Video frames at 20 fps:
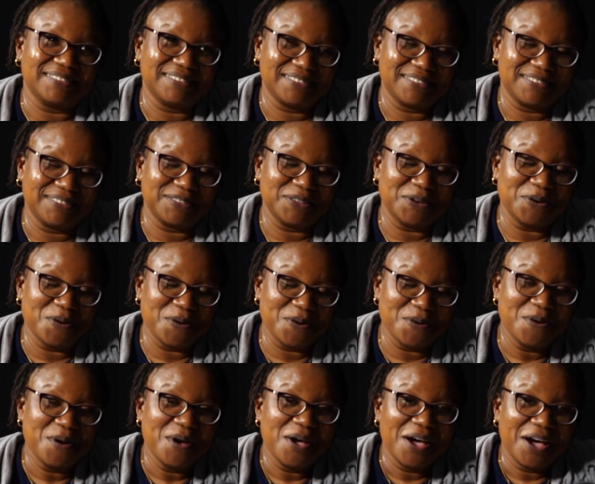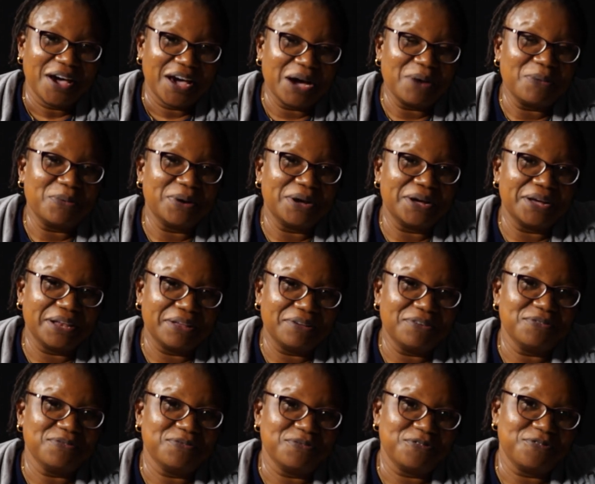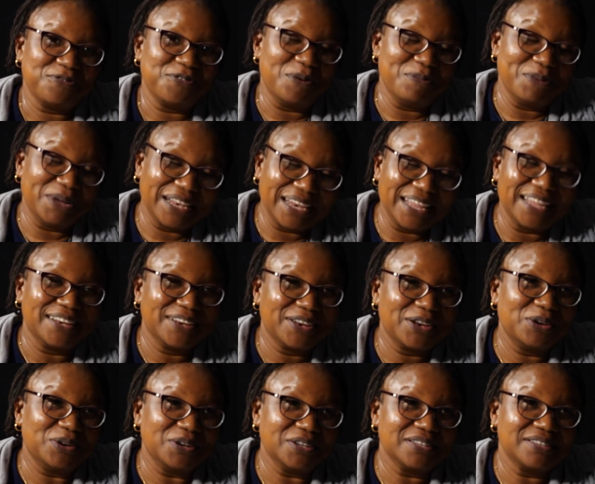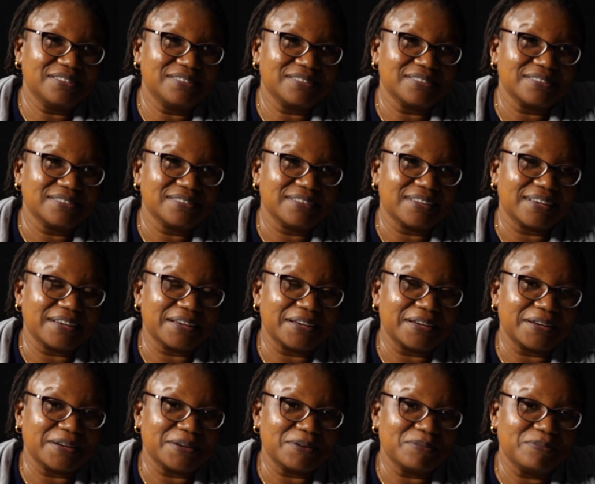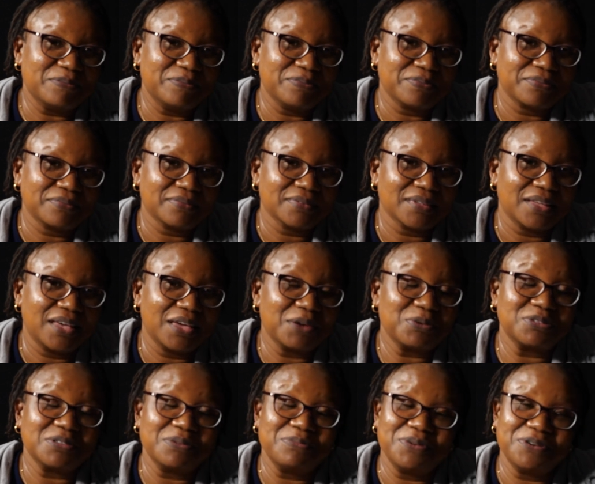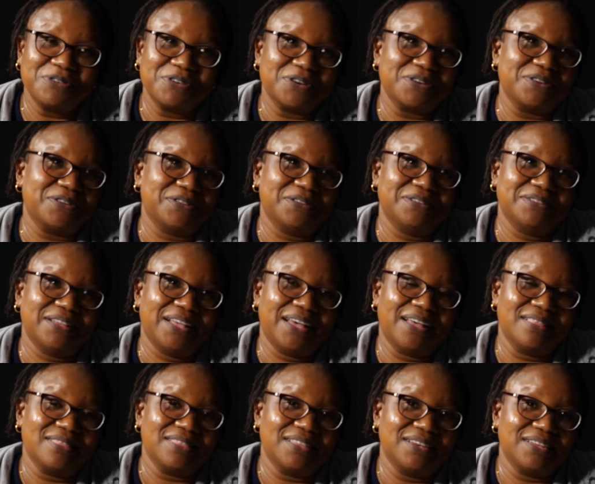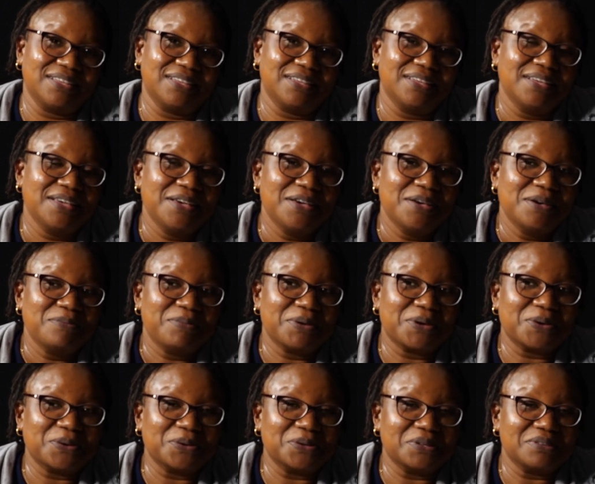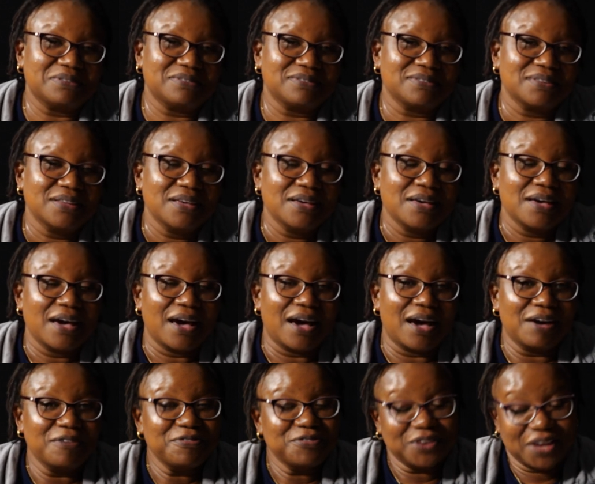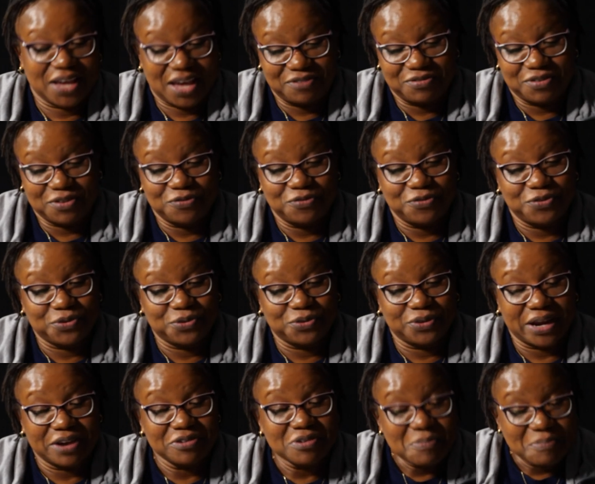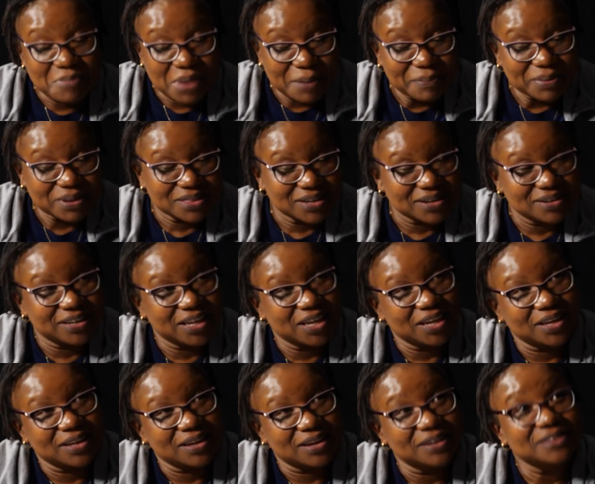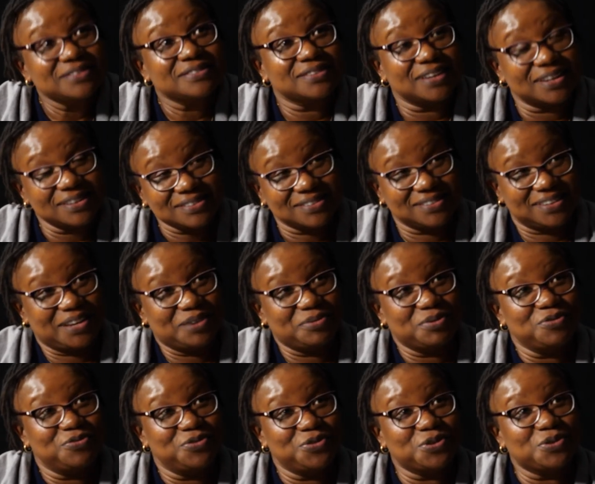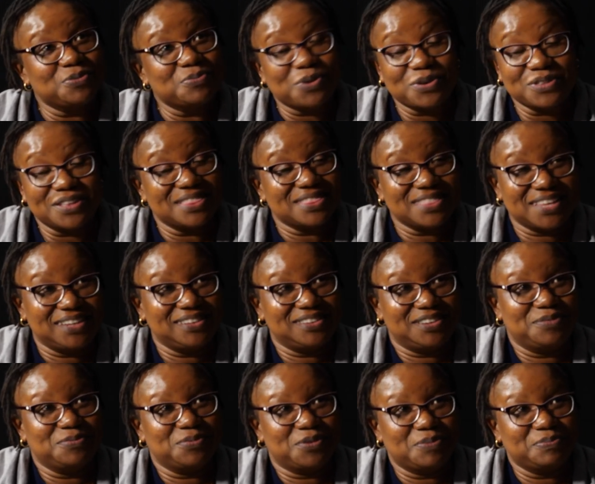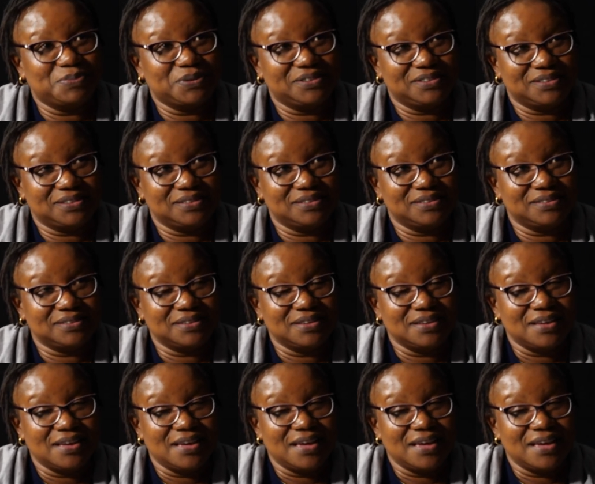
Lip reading: So our former landlord, it was a miracle, Anthony, because after having viewed, I remember that day, a Saturday, we viewed more than 13 properties.